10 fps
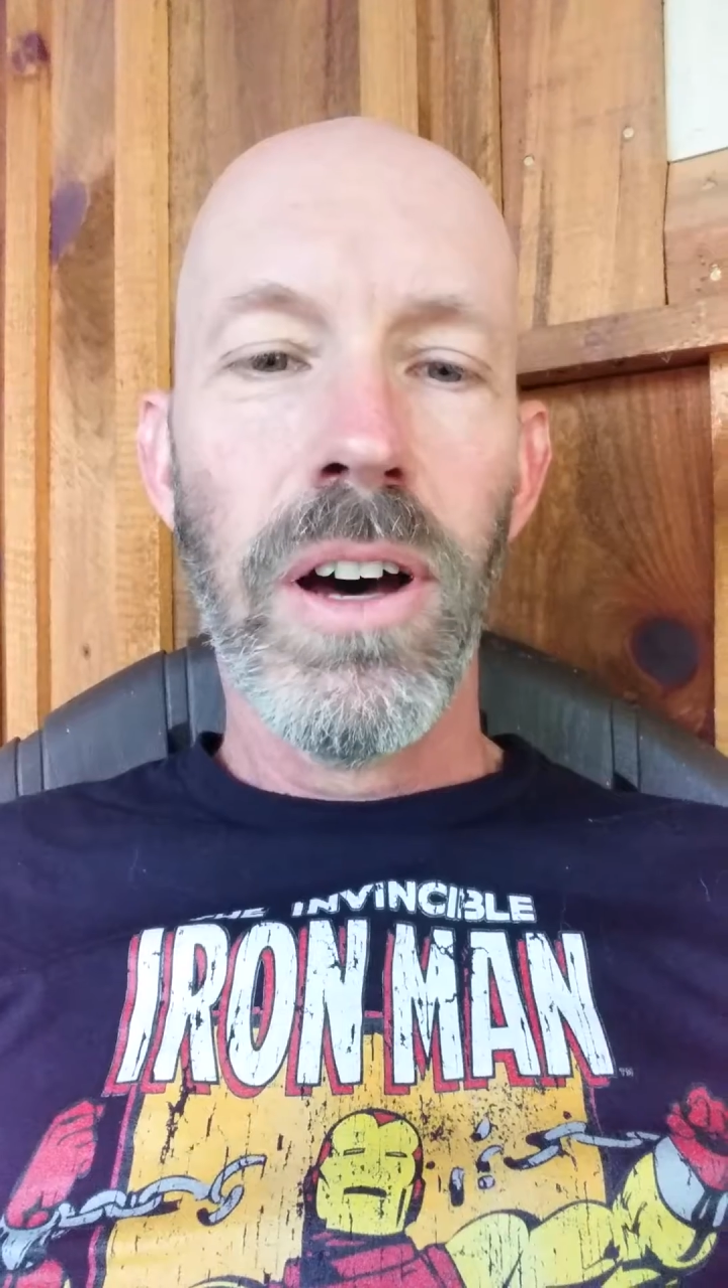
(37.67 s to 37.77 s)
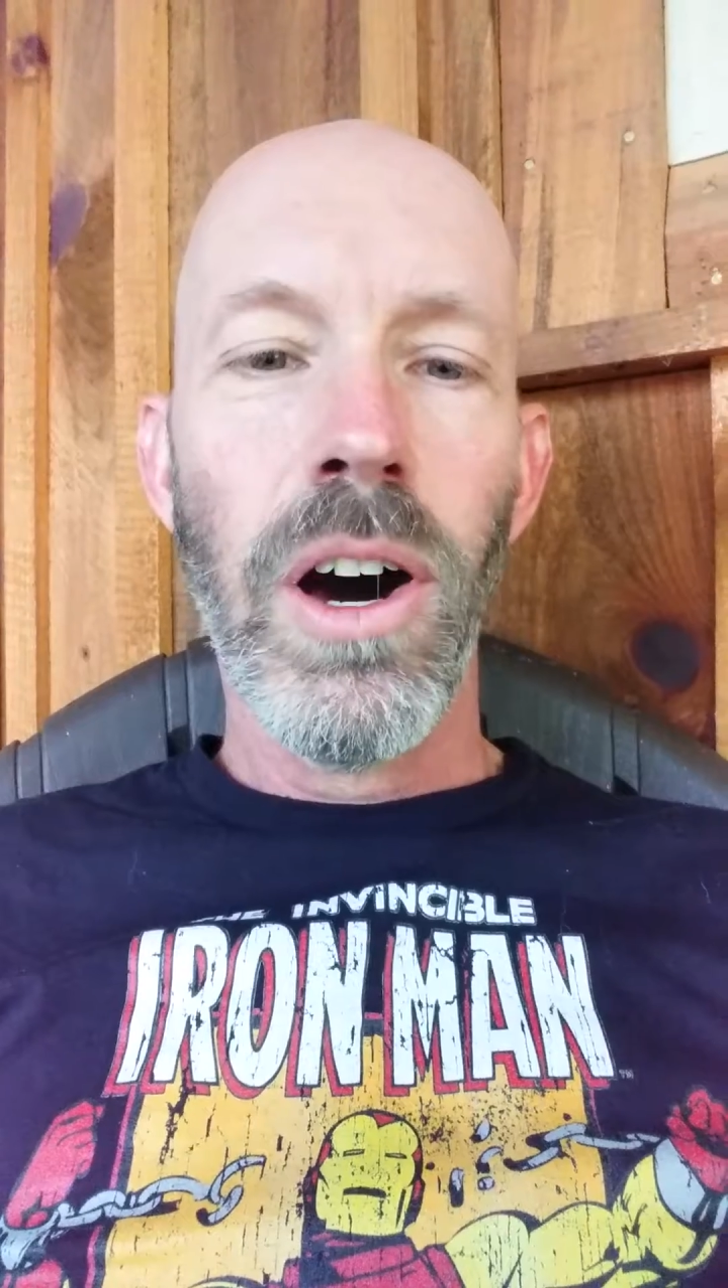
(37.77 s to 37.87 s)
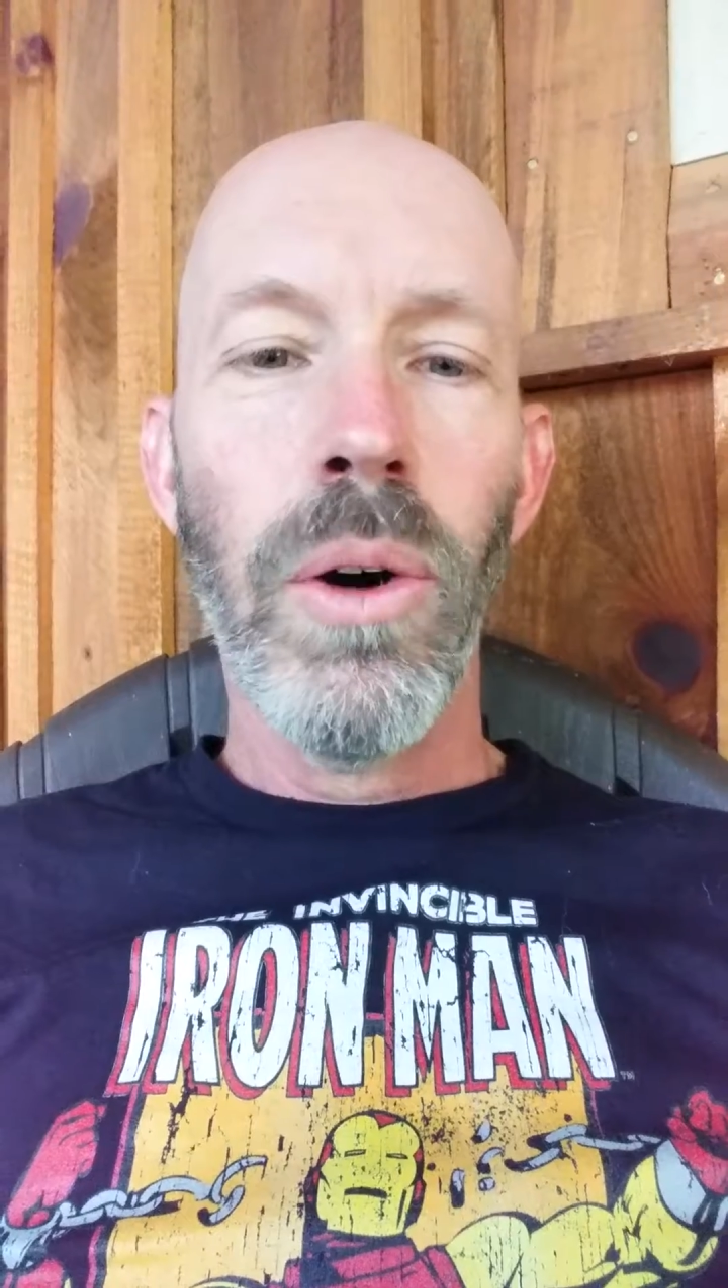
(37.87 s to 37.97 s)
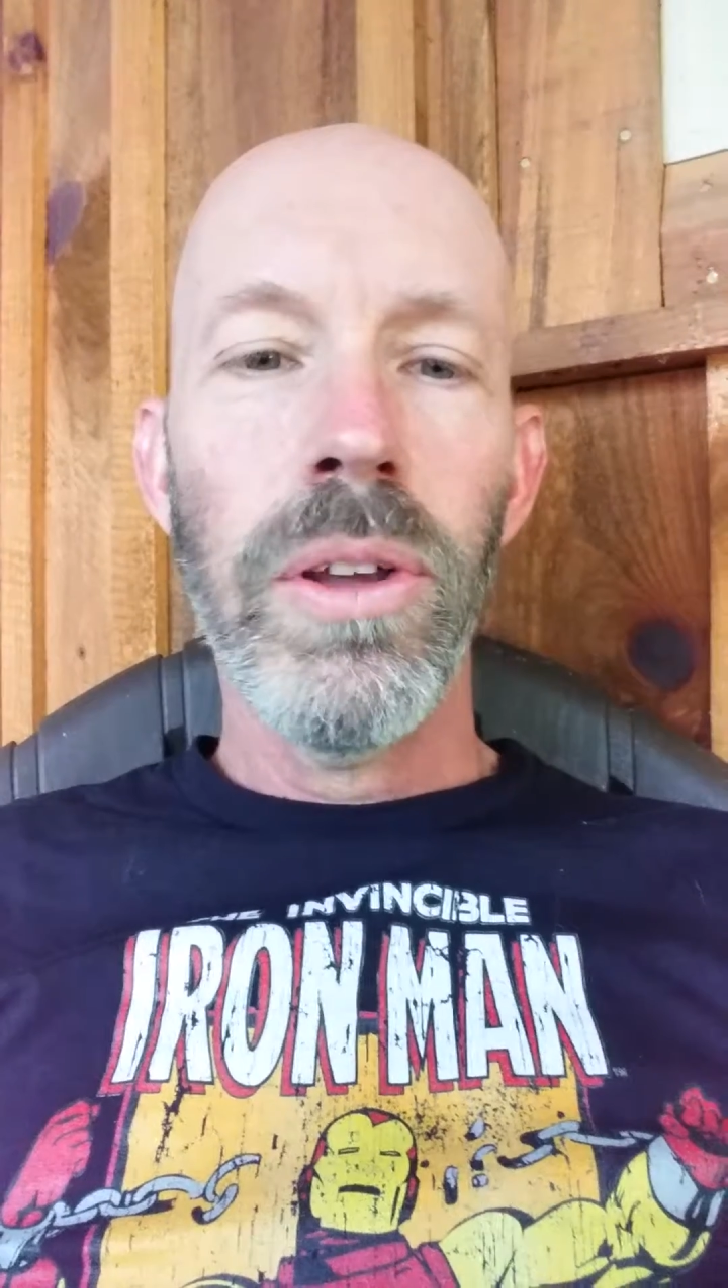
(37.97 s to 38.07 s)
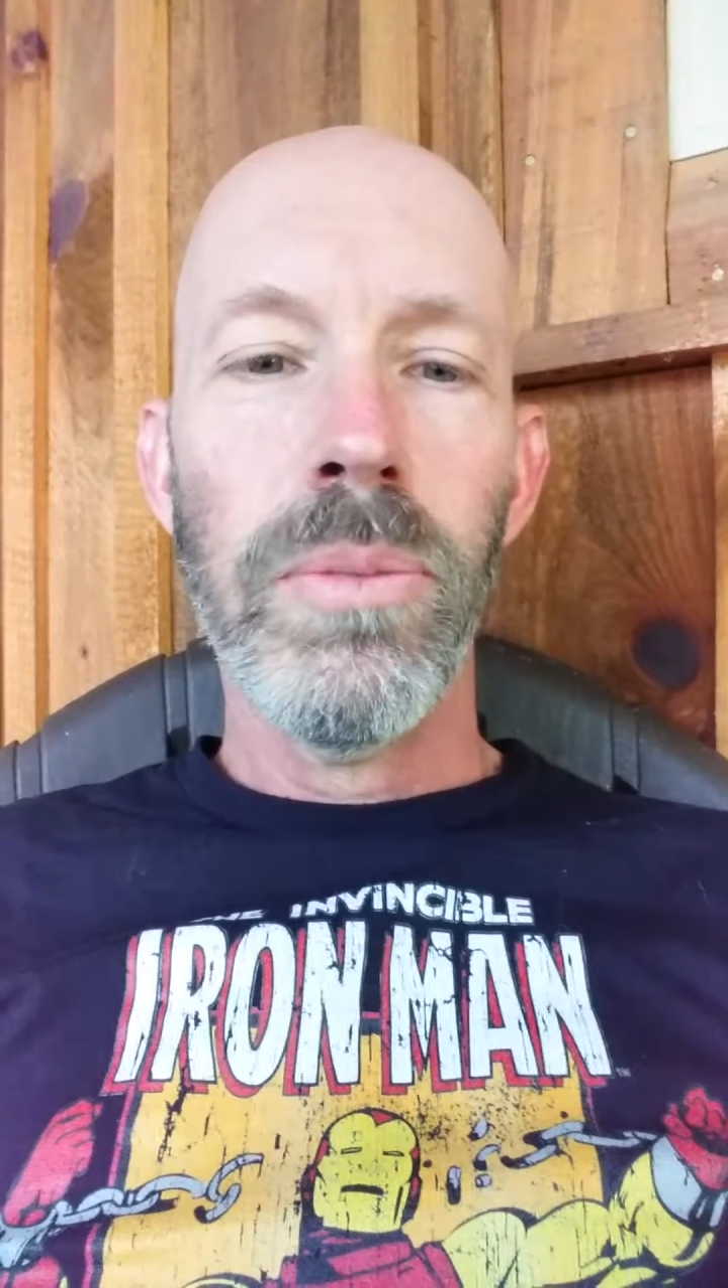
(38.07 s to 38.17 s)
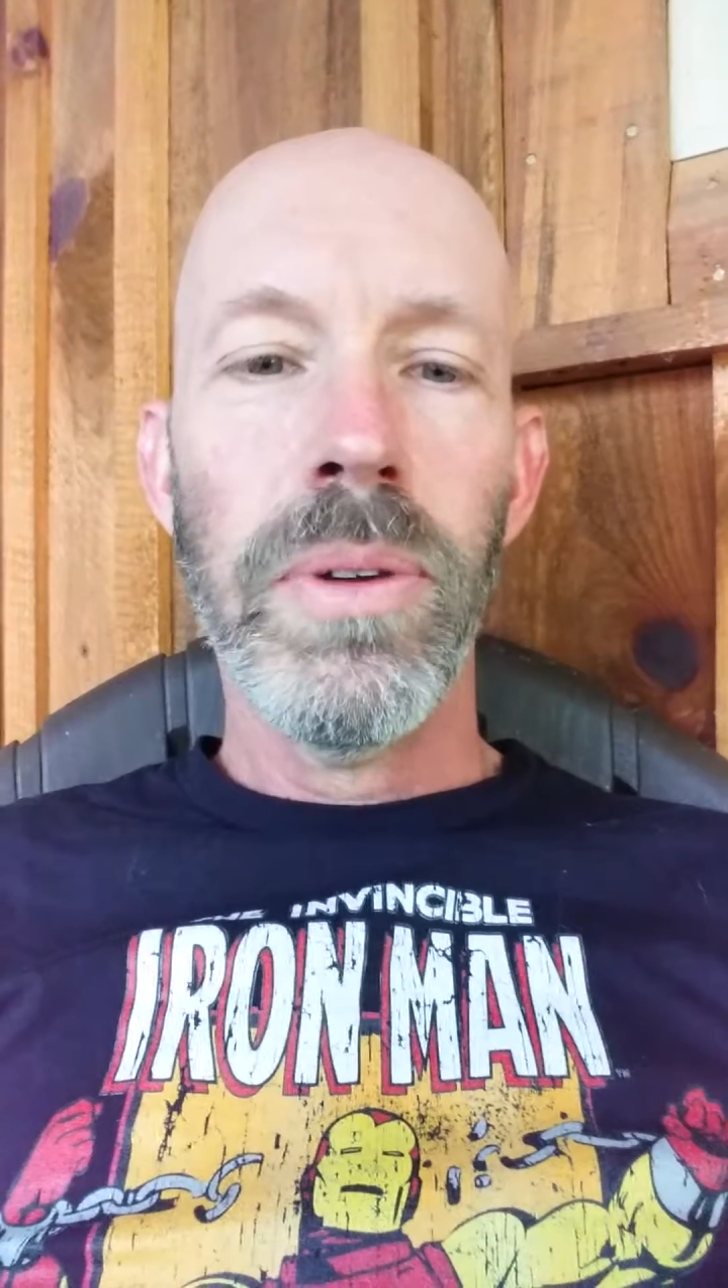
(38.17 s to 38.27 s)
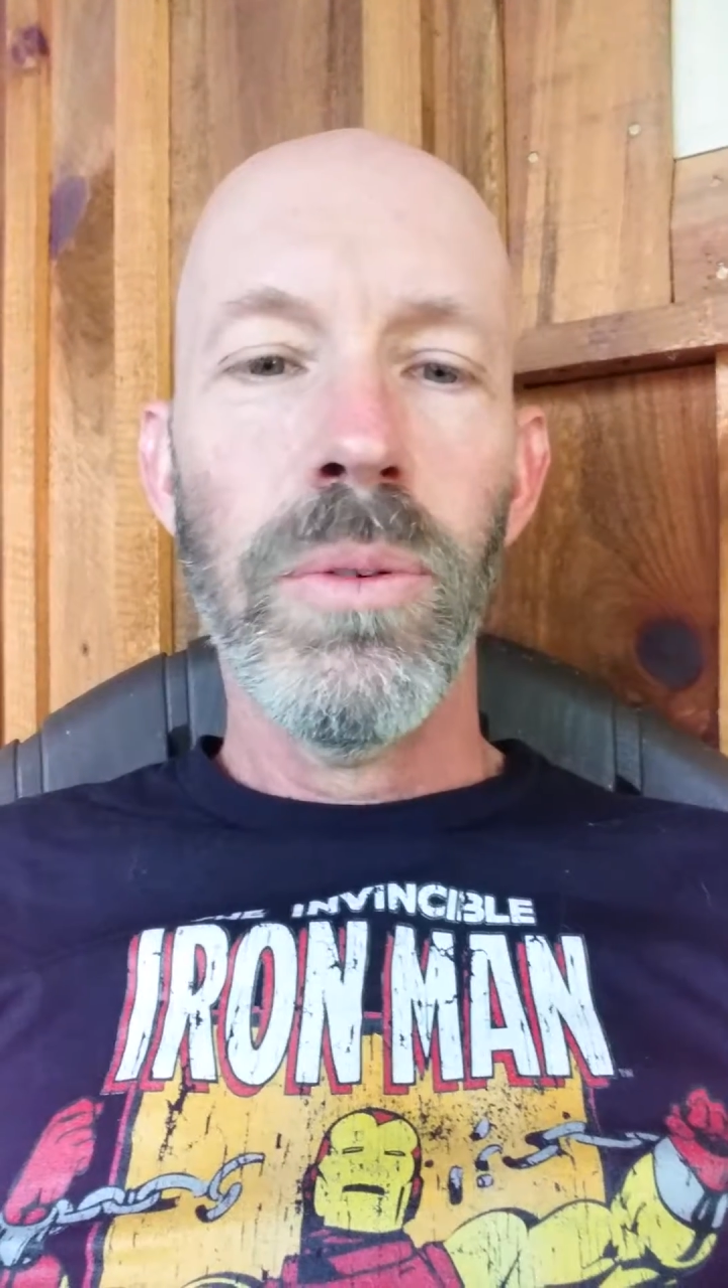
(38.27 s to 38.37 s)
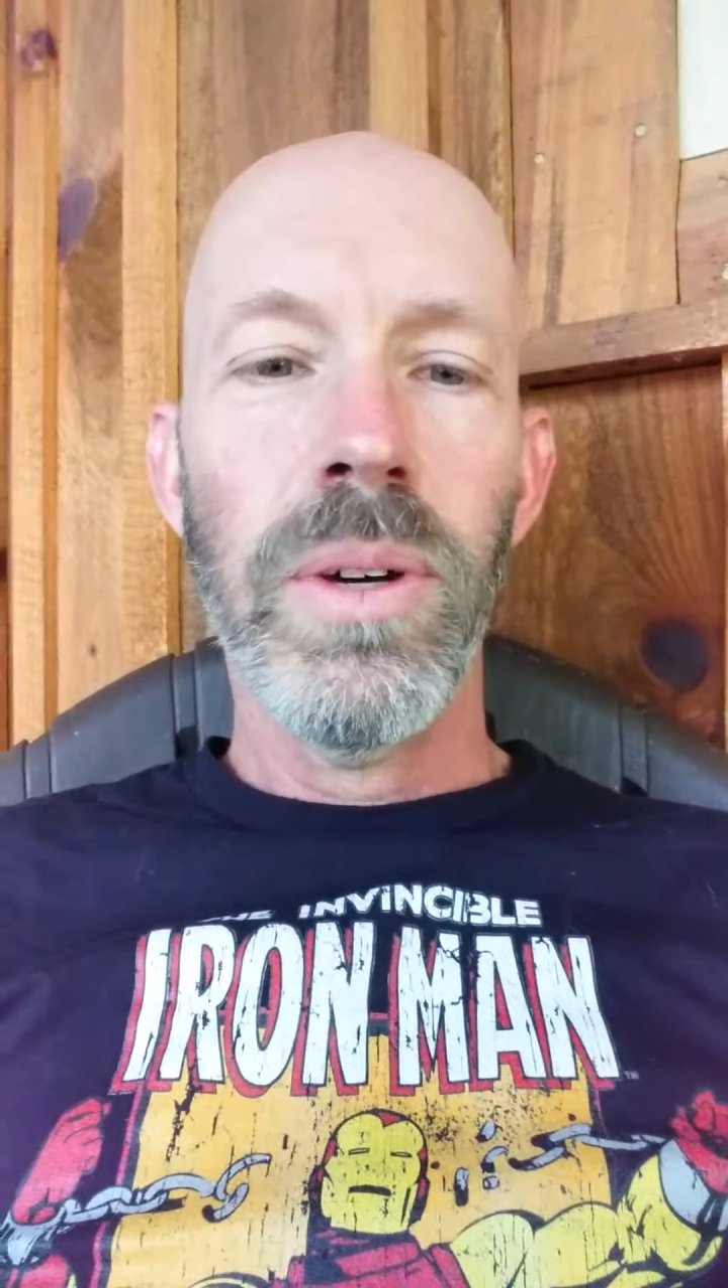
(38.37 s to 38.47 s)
always been